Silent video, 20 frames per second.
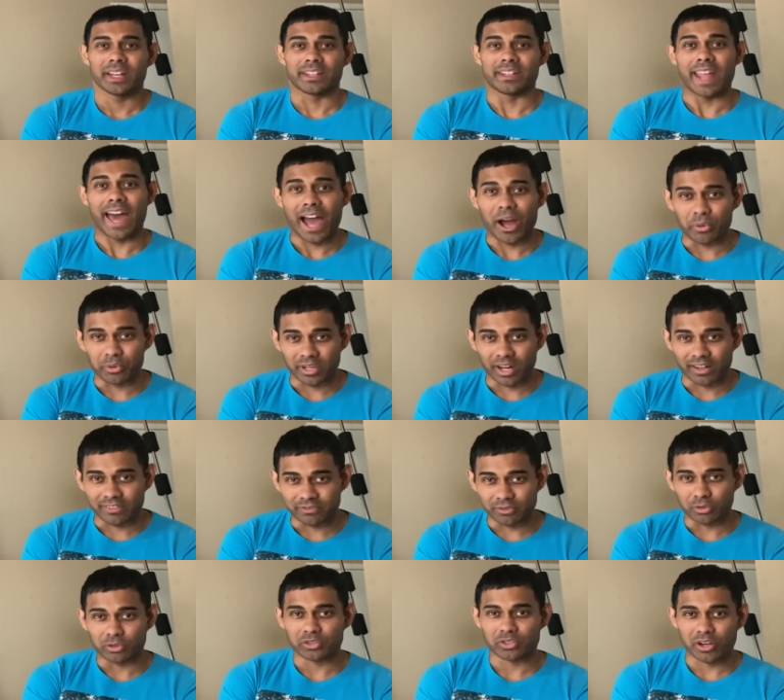Now we got a
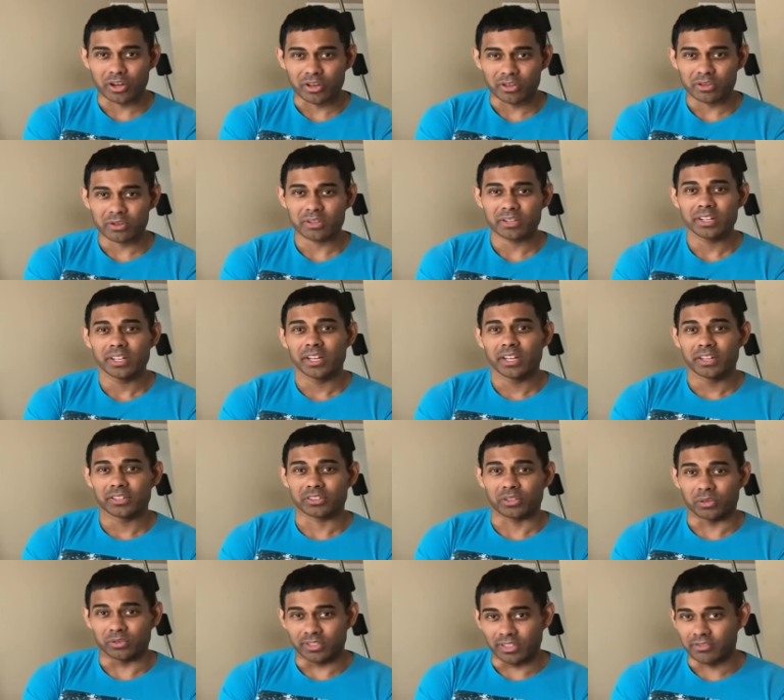full trailer,
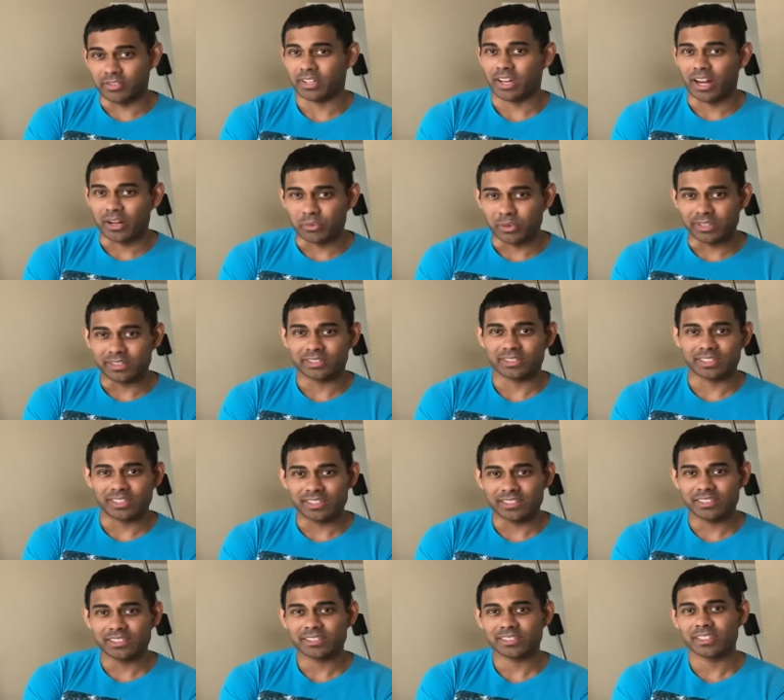so definitely can't wait to see
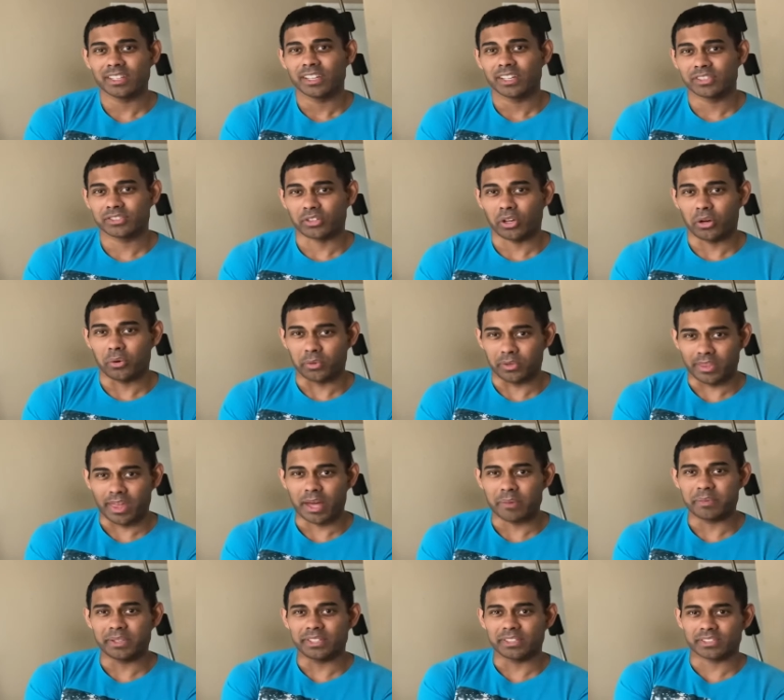this. So with that
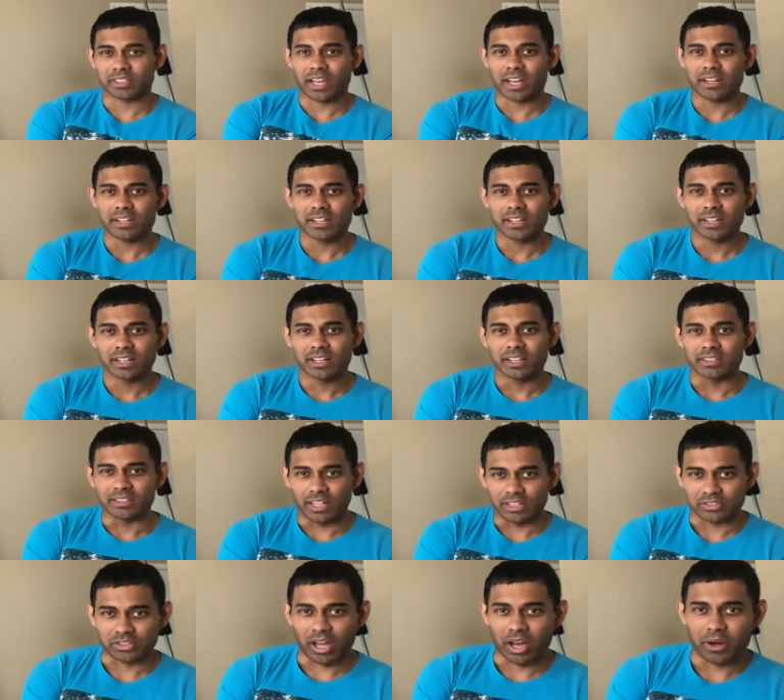being said,
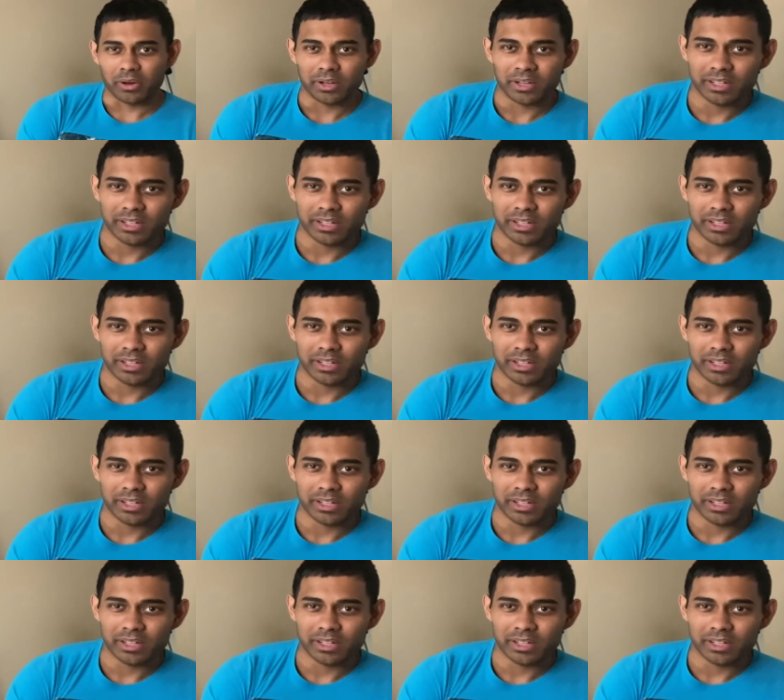let's go.